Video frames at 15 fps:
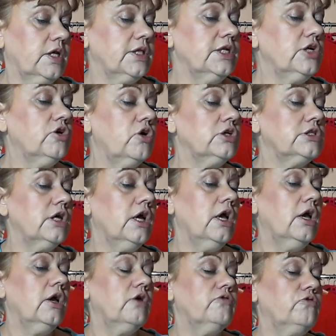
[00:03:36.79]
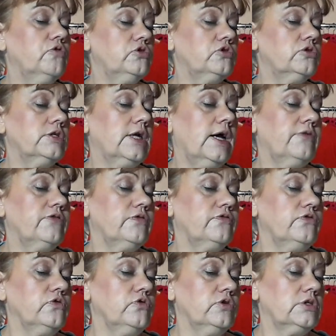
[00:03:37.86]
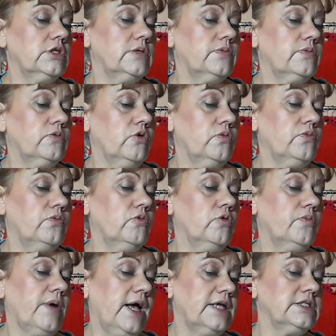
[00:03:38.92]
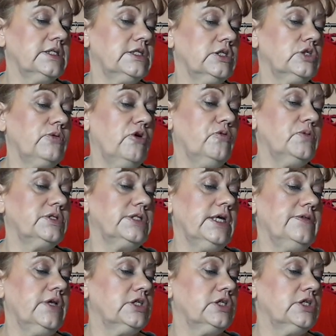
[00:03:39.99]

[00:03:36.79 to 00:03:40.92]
The Neod's photographic fluid opacity 12%.